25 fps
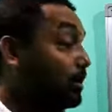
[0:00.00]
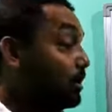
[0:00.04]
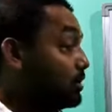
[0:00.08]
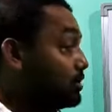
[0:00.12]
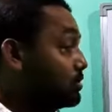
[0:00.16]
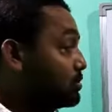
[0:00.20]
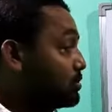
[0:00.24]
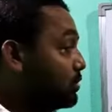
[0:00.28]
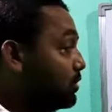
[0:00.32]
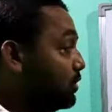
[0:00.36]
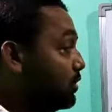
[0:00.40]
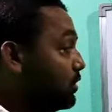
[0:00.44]

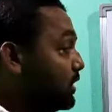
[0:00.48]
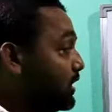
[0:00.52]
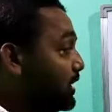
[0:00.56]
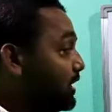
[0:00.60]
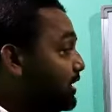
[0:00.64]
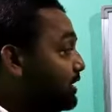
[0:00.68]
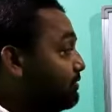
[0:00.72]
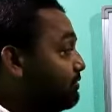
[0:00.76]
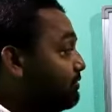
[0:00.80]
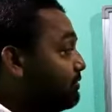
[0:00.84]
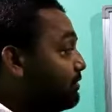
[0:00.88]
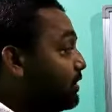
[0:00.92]
So
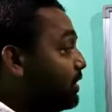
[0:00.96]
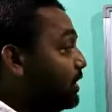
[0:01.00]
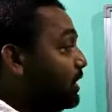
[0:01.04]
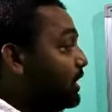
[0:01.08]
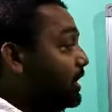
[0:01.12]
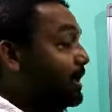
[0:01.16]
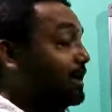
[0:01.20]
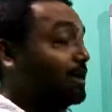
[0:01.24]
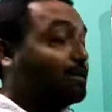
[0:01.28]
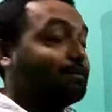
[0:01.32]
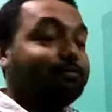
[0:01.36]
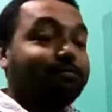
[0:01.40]
if
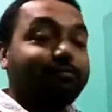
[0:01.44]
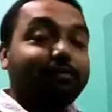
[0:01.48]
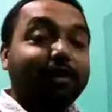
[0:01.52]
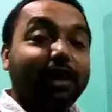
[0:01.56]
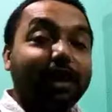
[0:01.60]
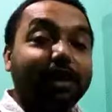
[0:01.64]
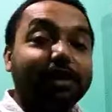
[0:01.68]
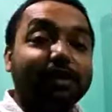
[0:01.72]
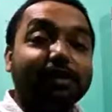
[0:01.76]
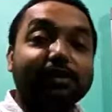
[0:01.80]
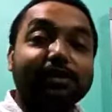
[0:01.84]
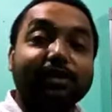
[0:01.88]
it
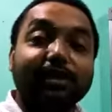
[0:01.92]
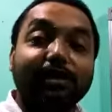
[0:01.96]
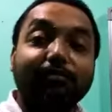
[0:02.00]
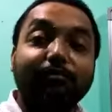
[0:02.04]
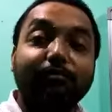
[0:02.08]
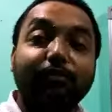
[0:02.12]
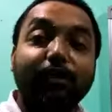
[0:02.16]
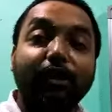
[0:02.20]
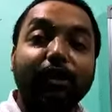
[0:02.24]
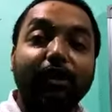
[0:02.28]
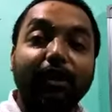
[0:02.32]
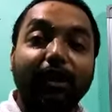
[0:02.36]
finds
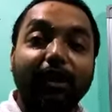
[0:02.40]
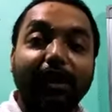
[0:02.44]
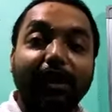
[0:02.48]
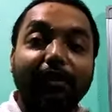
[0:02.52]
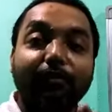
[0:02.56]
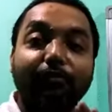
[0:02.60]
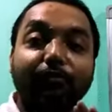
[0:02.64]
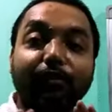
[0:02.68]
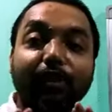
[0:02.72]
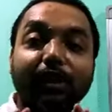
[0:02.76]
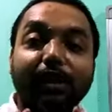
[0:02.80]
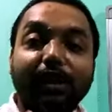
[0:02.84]
somewhere a
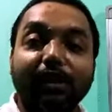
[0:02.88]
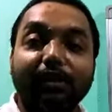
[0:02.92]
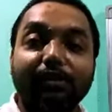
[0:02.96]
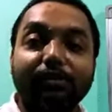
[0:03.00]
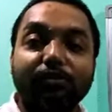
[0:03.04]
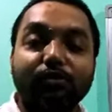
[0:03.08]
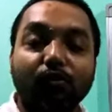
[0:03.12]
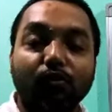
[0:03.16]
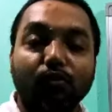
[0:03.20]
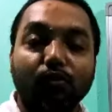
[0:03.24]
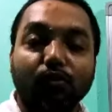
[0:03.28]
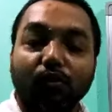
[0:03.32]
weaker
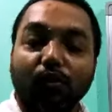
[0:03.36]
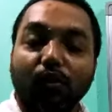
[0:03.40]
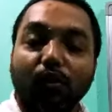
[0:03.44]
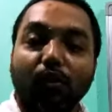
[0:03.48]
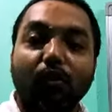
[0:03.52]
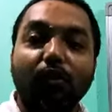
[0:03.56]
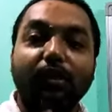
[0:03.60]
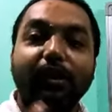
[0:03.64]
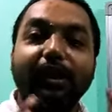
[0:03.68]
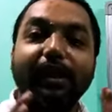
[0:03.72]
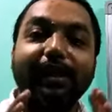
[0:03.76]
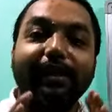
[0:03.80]
zone
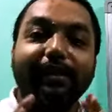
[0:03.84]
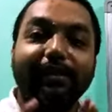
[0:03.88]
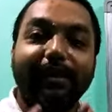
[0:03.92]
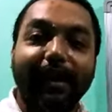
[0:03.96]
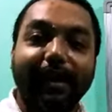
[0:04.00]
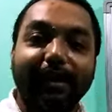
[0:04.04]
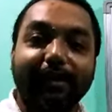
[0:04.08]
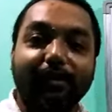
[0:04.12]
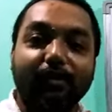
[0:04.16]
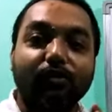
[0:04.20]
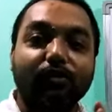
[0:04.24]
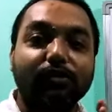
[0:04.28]
or a
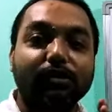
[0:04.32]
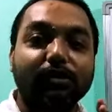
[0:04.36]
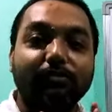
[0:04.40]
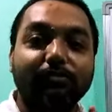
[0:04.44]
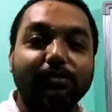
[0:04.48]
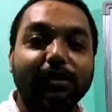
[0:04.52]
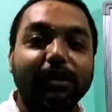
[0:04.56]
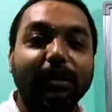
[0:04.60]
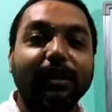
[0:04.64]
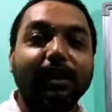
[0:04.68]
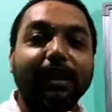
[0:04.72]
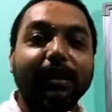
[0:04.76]
crack or
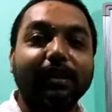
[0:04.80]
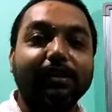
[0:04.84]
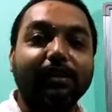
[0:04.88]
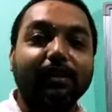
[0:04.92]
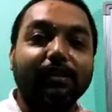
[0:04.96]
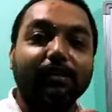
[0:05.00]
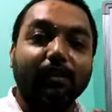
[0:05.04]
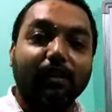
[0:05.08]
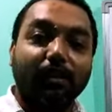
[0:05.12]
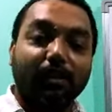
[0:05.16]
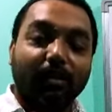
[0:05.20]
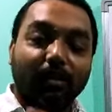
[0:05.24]
something like
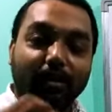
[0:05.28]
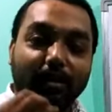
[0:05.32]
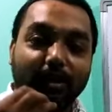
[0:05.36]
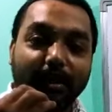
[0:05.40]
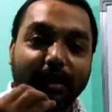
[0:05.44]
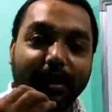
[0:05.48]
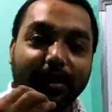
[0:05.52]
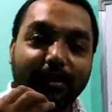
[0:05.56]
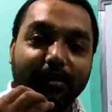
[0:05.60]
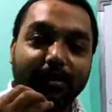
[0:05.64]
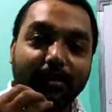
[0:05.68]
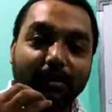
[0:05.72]
that,
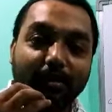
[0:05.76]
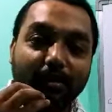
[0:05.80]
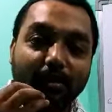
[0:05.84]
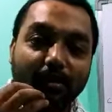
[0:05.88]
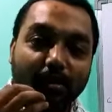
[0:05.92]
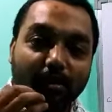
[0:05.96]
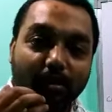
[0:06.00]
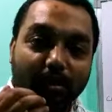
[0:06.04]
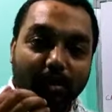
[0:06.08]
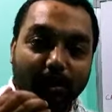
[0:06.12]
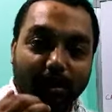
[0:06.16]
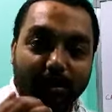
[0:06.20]
then
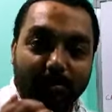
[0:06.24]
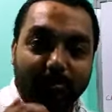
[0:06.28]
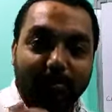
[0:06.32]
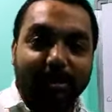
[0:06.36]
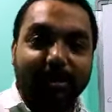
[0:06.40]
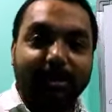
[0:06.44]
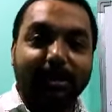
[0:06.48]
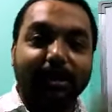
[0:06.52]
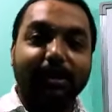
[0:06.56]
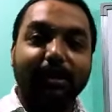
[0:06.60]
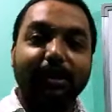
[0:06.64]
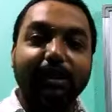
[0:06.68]

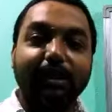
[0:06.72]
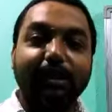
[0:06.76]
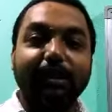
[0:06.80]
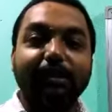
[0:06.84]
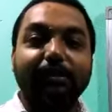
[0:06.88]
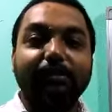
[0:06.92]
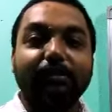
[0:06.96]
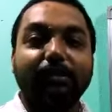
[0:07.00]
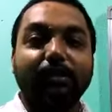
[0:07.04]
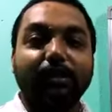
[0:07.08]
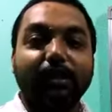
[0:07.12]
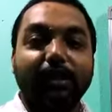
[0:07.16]
immediately
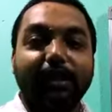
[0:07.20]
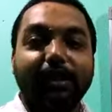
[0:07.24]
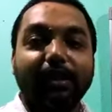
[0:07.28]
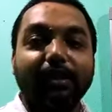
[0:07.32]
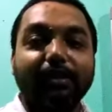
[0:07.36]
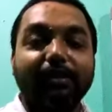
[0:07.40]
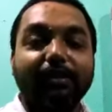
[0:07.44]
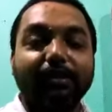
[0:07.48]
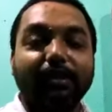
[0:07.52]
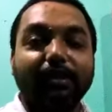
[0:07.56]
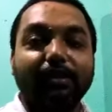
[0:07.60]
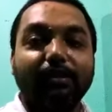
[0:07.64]
it
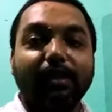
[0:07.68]
hit